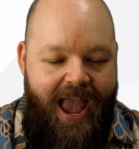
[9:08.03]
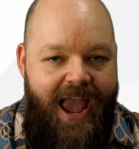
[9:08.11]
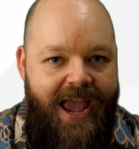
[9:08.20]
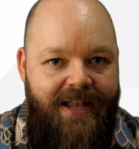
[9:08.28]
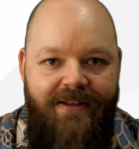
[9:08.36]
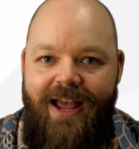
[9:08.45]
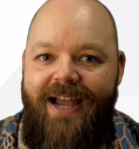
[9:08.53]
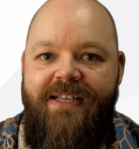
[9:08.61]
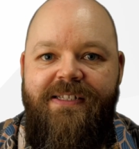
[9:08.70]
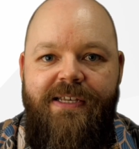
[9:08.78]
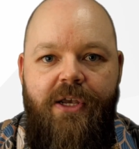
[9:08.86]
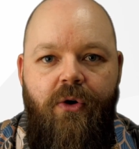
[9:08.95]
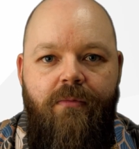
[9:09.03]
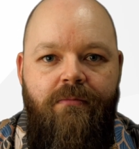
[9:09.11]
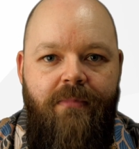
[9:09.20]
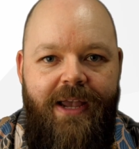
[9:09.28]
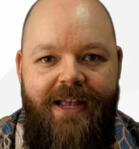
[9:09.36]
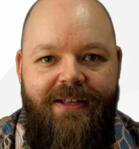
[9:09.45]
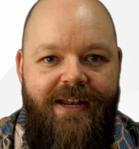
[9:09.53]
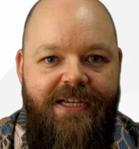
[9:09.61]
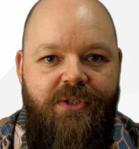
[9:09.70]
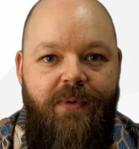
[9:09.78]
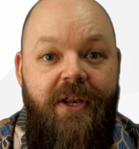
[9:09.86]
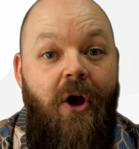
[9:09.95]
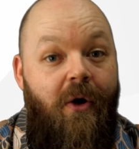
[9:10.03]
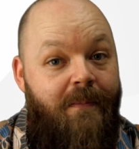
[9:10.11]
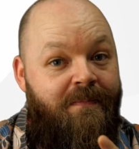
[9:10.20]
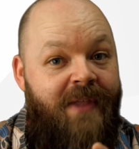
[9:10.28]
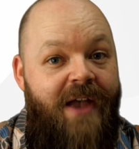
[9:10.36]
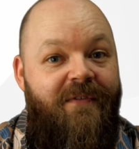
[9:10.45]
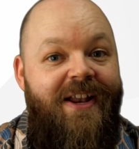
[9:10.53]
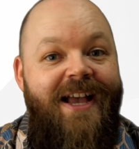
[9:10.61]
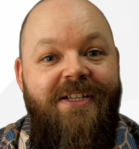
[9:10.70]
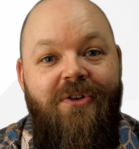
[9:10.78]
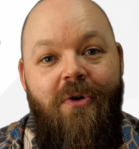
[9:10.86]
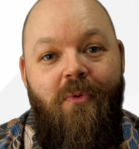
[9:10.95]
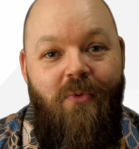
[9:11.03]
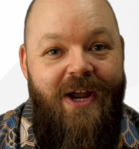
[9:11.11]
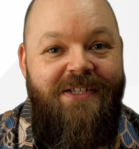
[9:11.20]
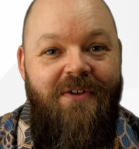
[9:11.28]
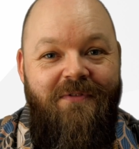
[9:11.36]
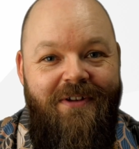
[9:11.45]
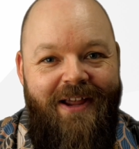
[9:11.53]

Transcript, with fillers: and I see you in the next video. Have a nice rest of the